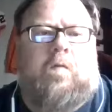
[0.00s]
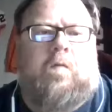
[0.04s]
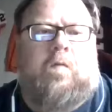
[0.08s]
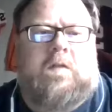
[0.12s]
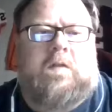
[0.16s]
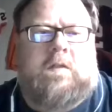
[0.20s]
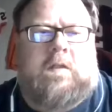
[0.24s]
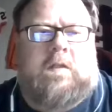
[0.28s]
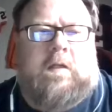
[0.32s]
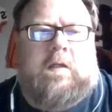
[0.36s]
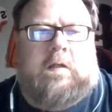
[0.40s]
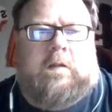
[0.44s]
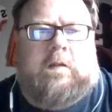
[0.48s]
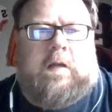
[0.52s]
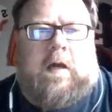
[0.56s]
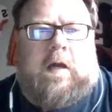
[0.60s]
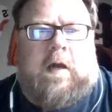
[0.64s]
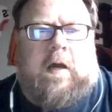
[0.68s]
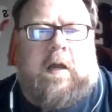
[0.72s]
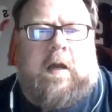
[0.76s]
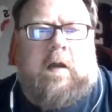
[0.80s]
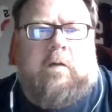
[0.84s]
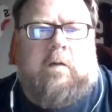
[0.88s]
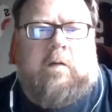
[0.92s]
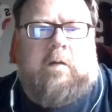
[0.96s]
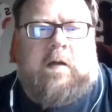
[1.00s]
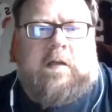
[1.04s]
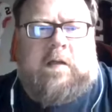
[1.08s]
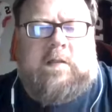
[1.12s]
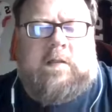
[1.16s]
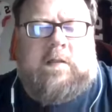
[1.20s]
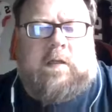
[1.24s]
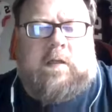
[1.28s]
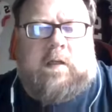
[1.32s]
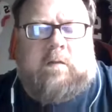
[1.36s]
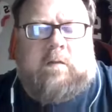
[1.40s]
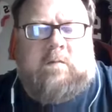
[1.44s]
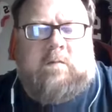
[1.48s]
just talked to Io, and he
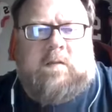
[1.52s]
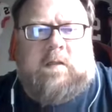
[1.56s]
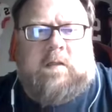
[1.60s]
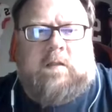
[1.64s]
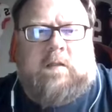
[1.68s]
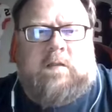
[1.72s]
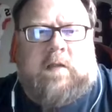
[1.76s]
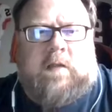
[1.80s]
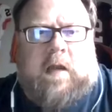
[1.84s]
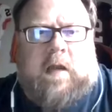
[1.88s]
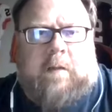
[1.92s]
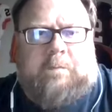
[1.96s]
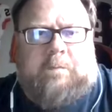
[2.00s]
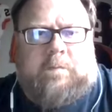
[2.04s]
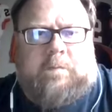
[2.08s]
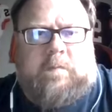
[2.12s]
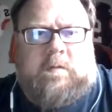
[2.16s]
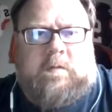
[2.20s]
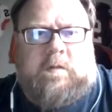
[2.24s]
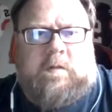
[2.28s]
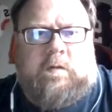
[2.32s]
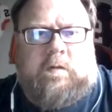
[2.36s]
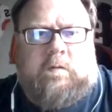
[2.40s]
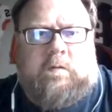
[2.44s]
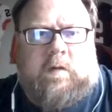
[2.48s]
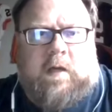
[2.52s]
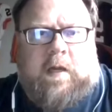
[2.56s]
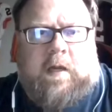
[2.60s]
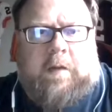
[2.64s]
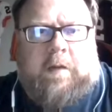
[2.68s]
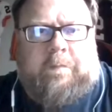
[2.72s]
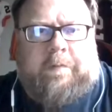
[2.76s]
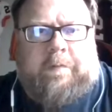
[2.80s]
said he was the top 2K